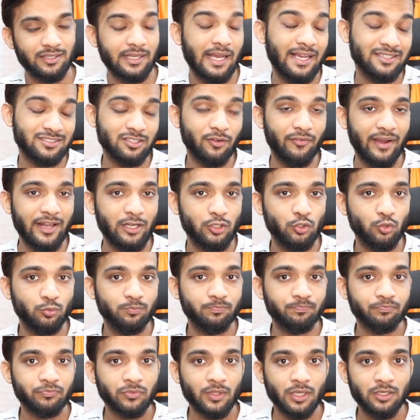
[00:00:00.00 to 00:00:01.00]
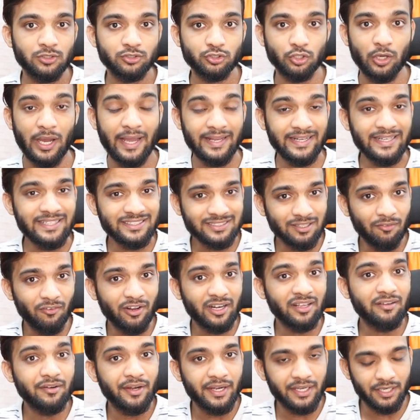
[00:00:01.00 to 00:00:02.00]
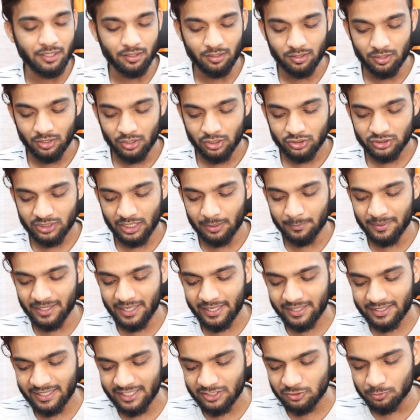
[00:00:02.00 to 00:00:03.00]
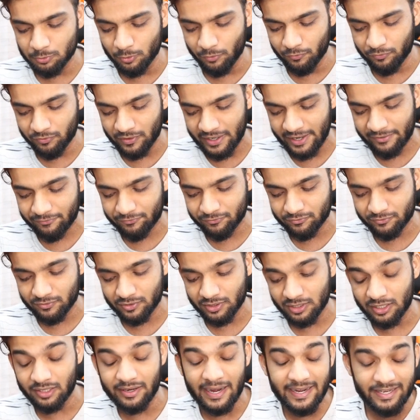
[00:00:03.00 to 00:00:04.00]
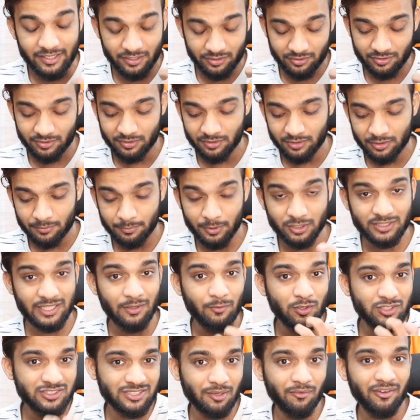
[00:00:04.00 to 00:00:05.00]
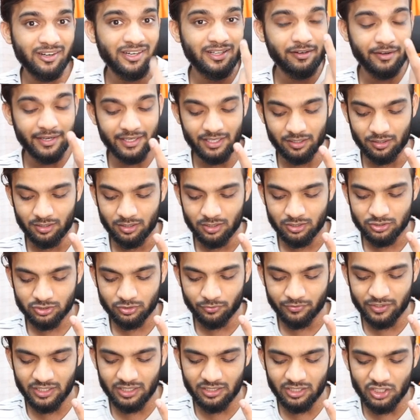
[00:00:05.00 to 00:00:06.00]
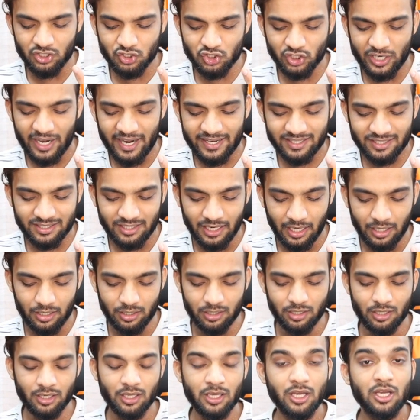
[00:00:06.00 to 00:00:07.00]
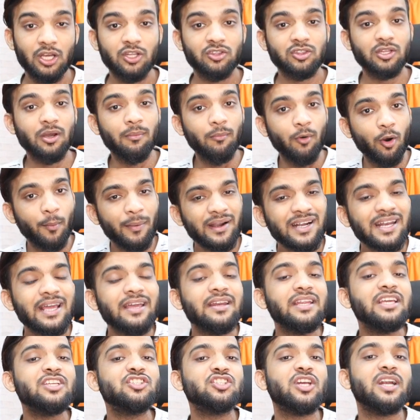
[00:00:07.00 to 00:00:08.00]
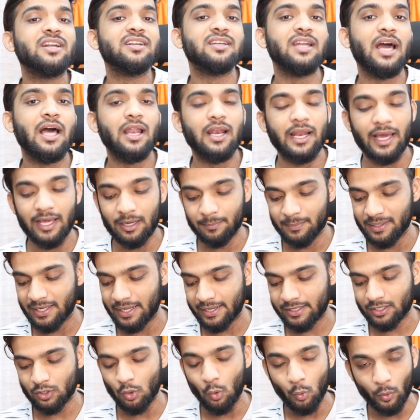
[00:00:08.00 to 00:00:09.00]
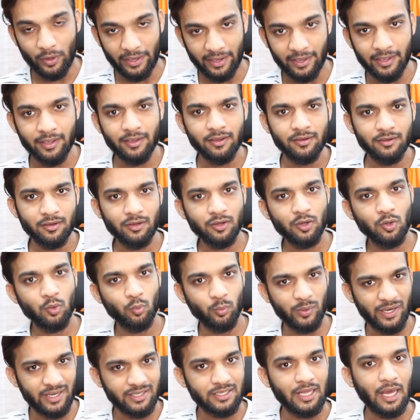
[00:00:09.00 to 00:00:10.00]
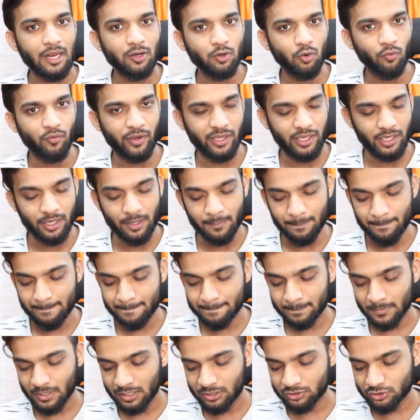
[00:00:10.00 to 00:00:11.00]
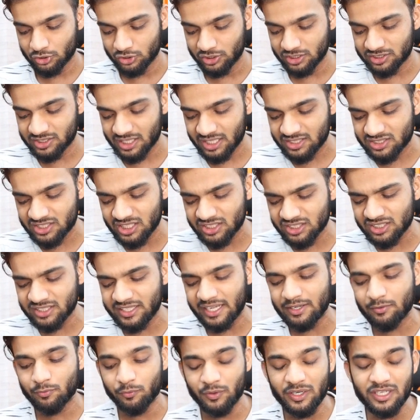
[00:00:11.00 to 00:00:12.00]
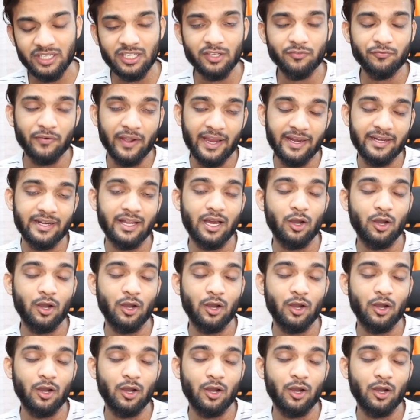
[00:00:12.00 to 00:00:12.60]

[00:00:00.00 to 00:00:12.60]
as the value. So I need someone greater. So I'll be like, let's move left, right. Because I want someone greater. So we reach at null. The moment I reach at null, I'll be like, okay, we are done over here. So the successor that we did find